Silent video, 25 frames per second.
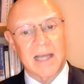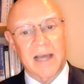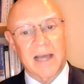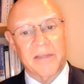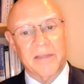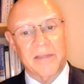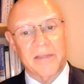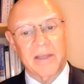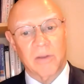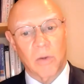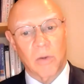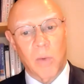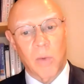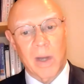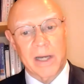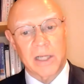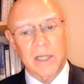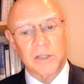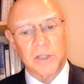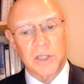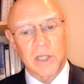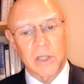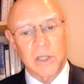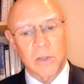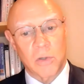I think there were one or
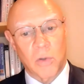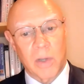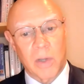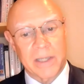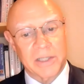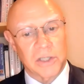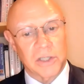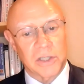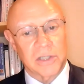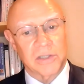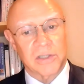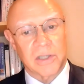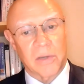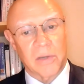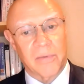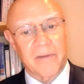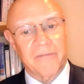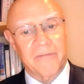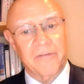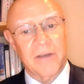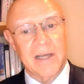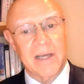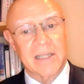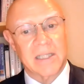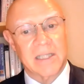two questions that
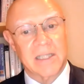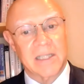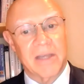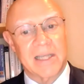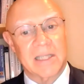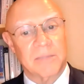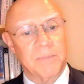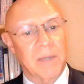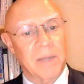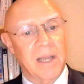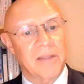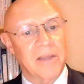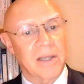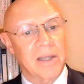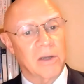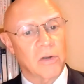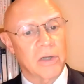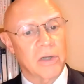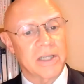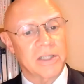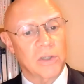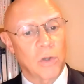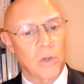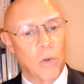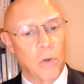refer to this, but I think
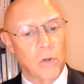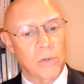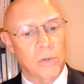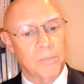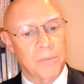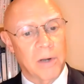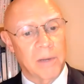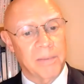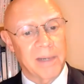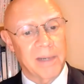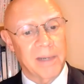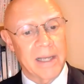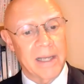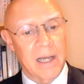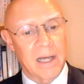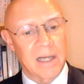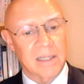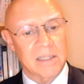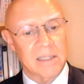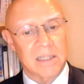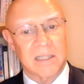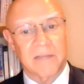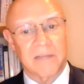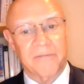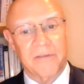Chris Horn probably
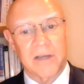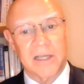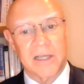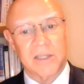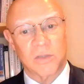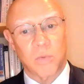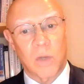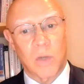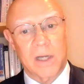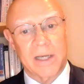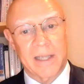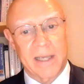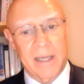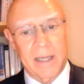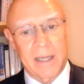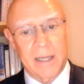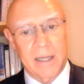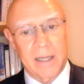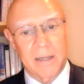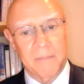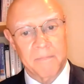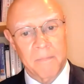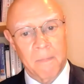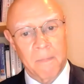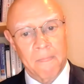asked the first one
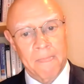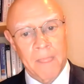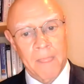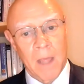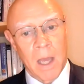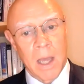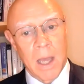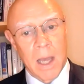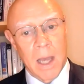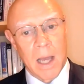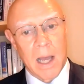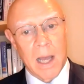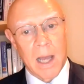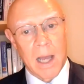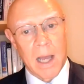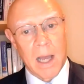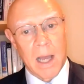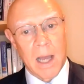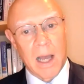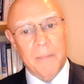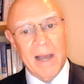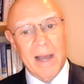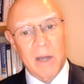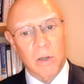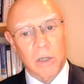here uh,
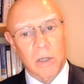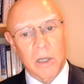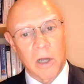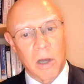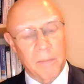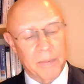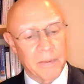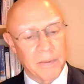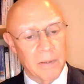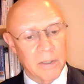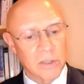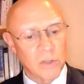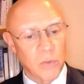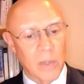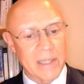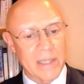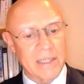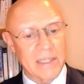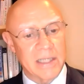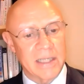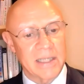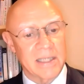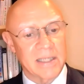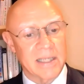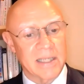about
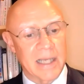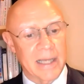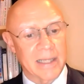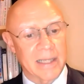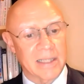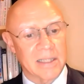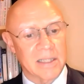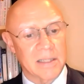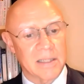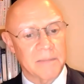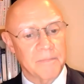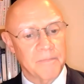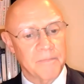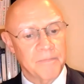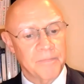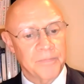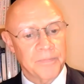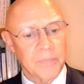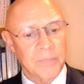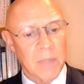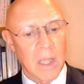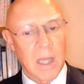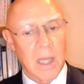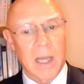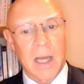COP26.
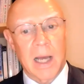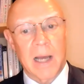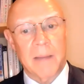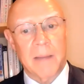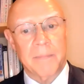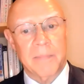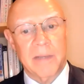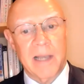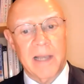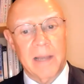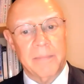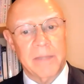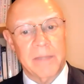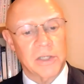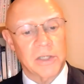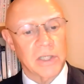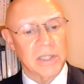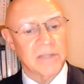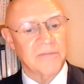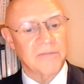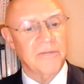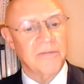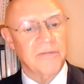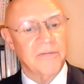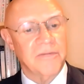Um, let me
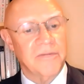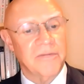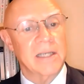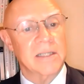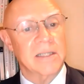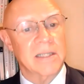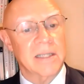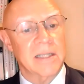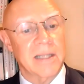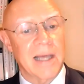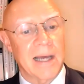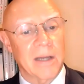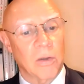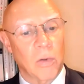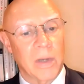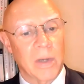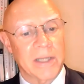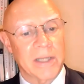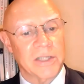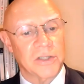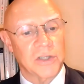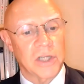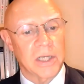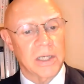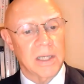just find that
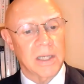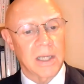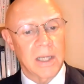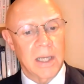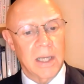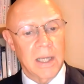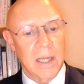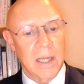question.